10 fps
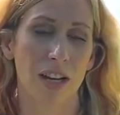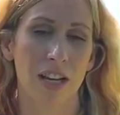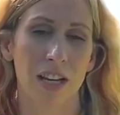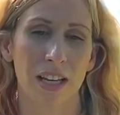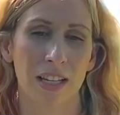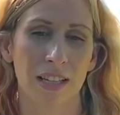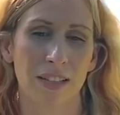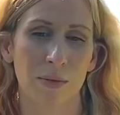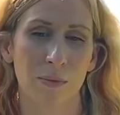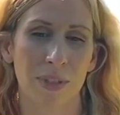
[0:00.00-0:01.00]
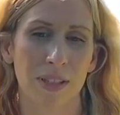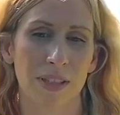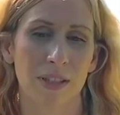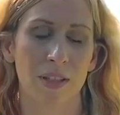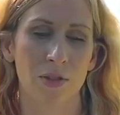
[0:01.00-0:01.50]
And when
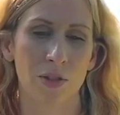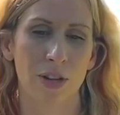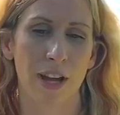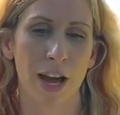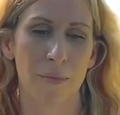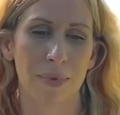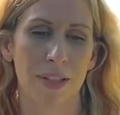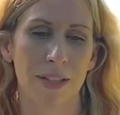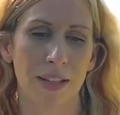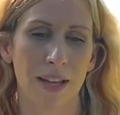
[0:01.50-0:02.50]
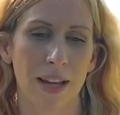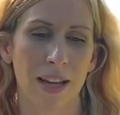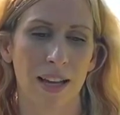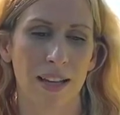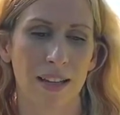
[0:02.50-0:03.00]
this injury happened,
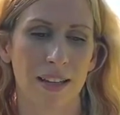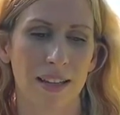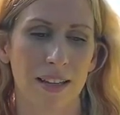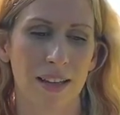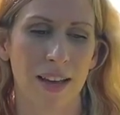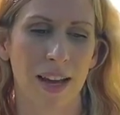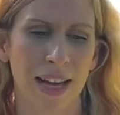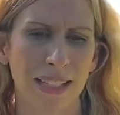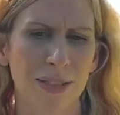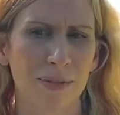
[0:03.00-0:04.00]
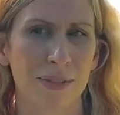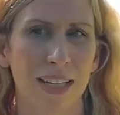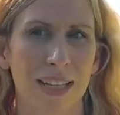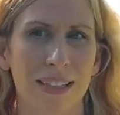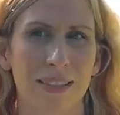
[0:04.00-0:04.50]
I kind of
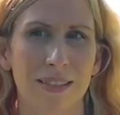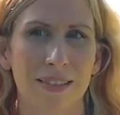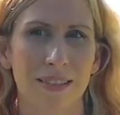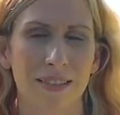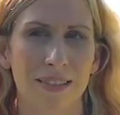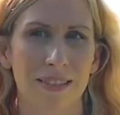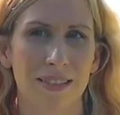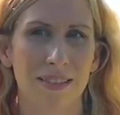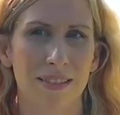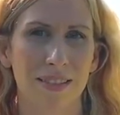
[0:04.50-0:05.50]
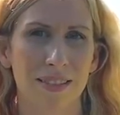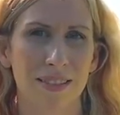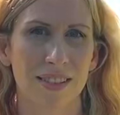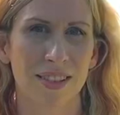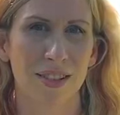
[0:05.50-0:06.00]
like
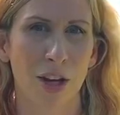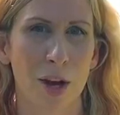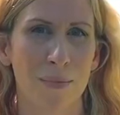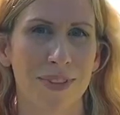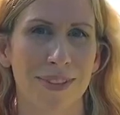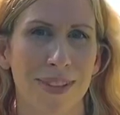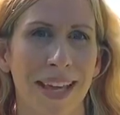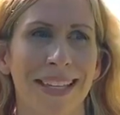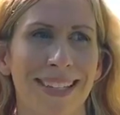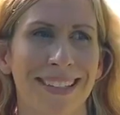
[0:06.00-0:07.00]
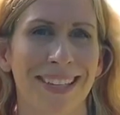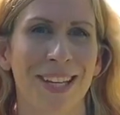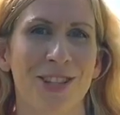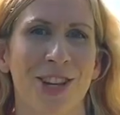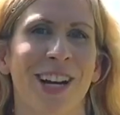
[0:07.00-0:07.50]
stopped liking
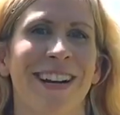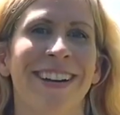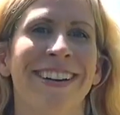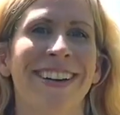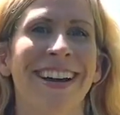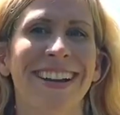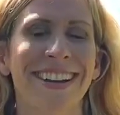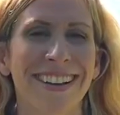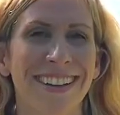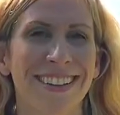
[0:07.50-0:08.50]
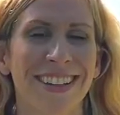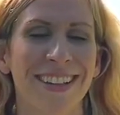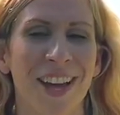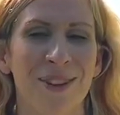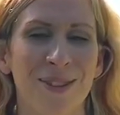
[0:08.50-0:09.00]
nature,
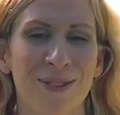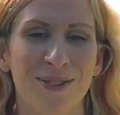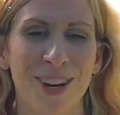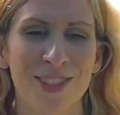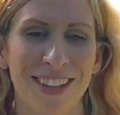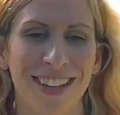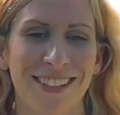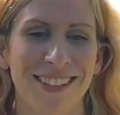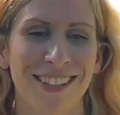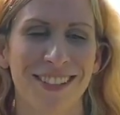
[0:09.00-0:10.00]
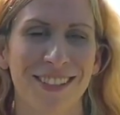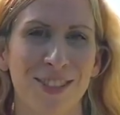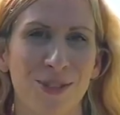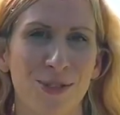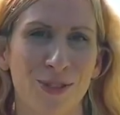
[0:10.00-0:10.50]
like held a grudge against it and
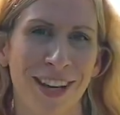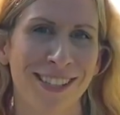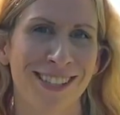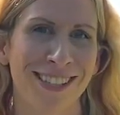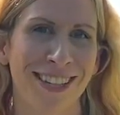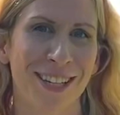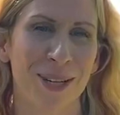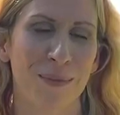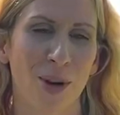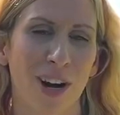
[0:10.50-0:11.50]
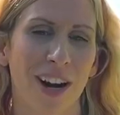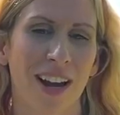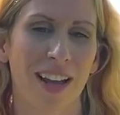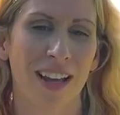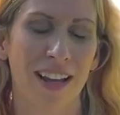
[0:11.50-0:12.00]
didn't trust it anymore.
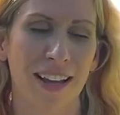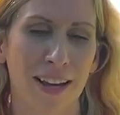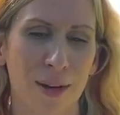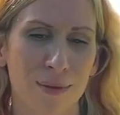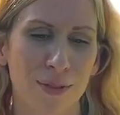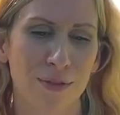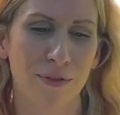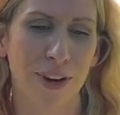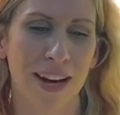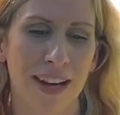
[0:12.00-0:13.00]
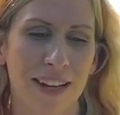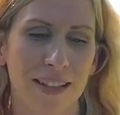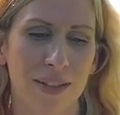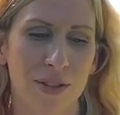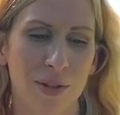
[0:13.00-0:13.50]
And I was
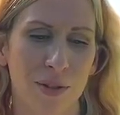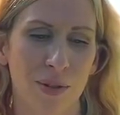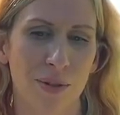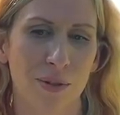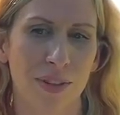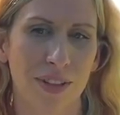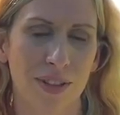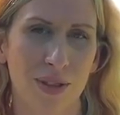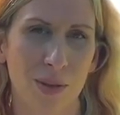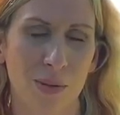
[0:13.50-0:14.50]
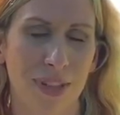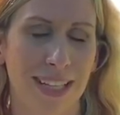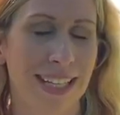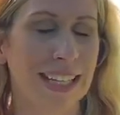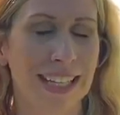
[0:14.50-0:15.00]
afraid to do
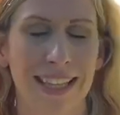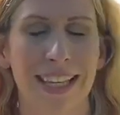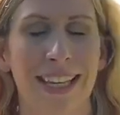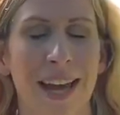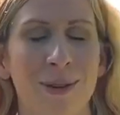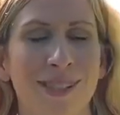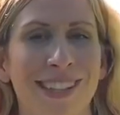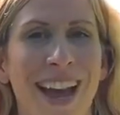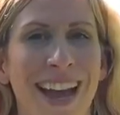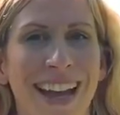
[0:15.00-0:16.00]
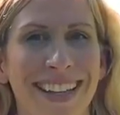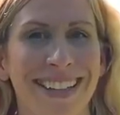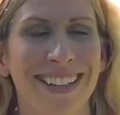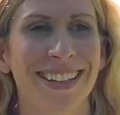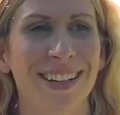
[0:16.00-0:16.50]
anything outside.
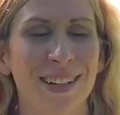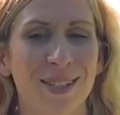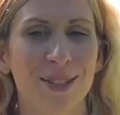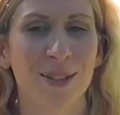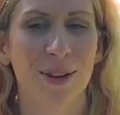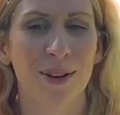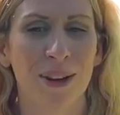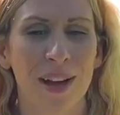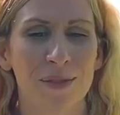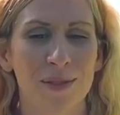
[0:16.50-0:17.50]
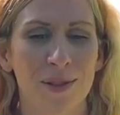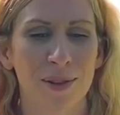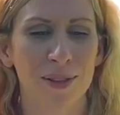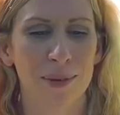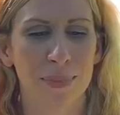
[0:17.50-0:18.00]
So I've
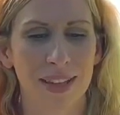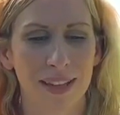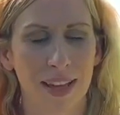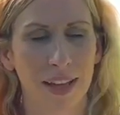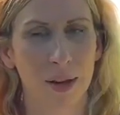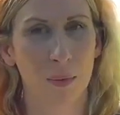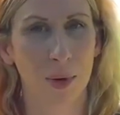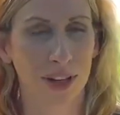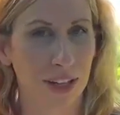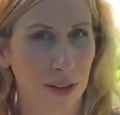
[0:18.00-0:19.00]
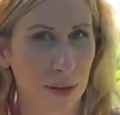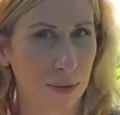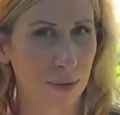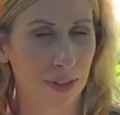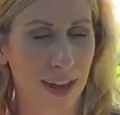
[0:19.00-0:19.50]
slowly been like working
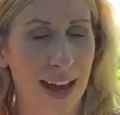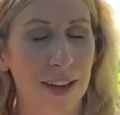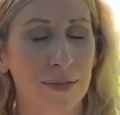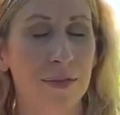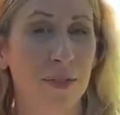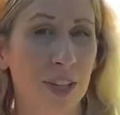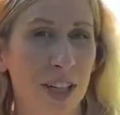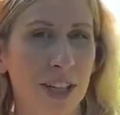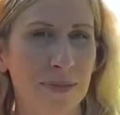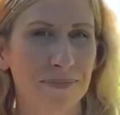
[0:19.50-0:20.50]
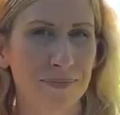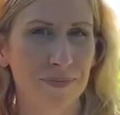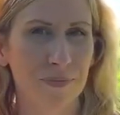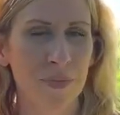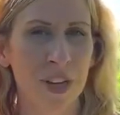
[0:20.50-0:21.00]
through that fear
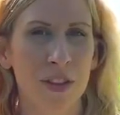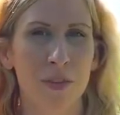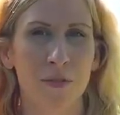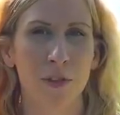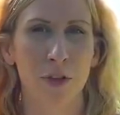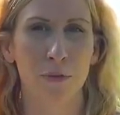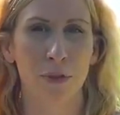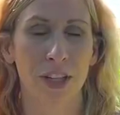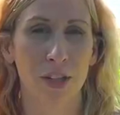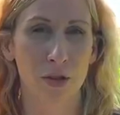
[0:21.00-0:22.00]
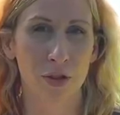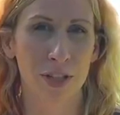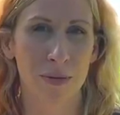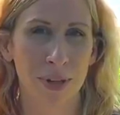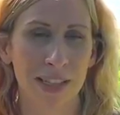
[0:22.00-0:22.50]
and the fear of
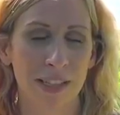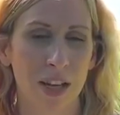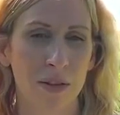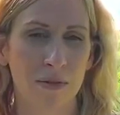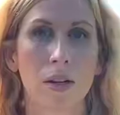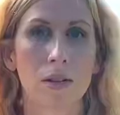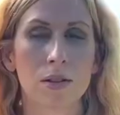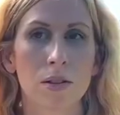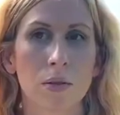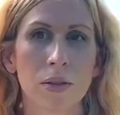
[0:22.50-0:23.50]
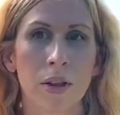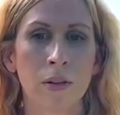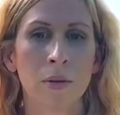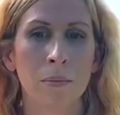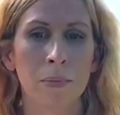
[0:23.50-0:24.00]
re-injuring myself. So
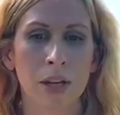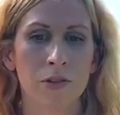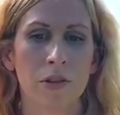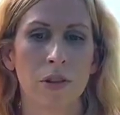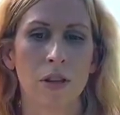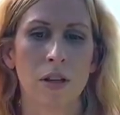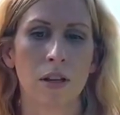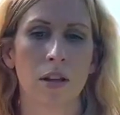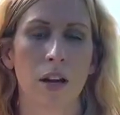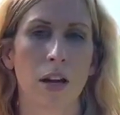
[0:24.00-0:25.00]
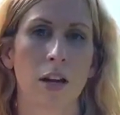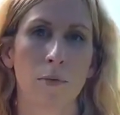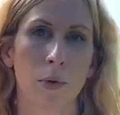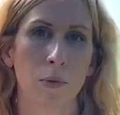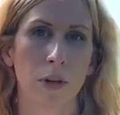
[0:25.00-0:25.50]
another major thing that I
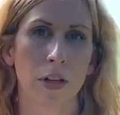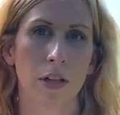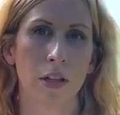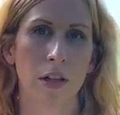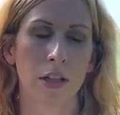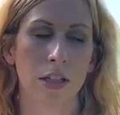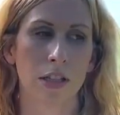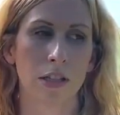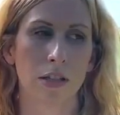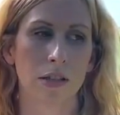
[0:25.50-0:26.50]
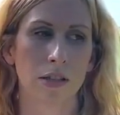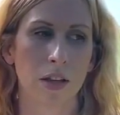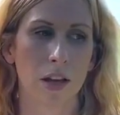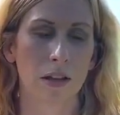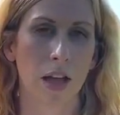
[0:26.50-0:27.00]
have been working on is
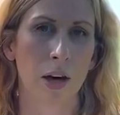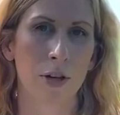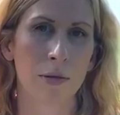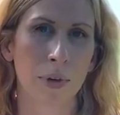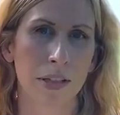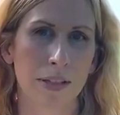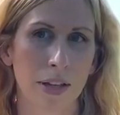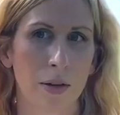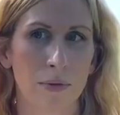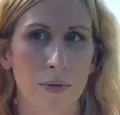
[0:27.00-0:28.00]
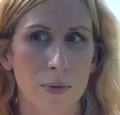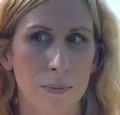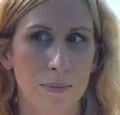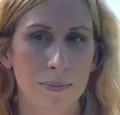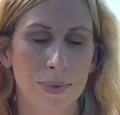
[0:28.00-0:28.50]
allowing myself
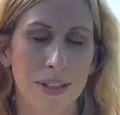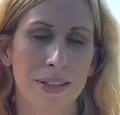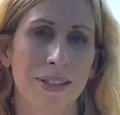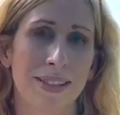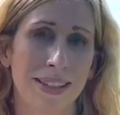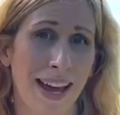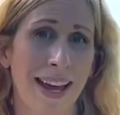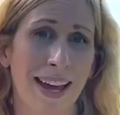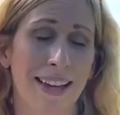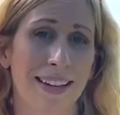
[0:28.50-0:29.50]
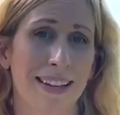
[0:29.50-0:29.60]
to be sad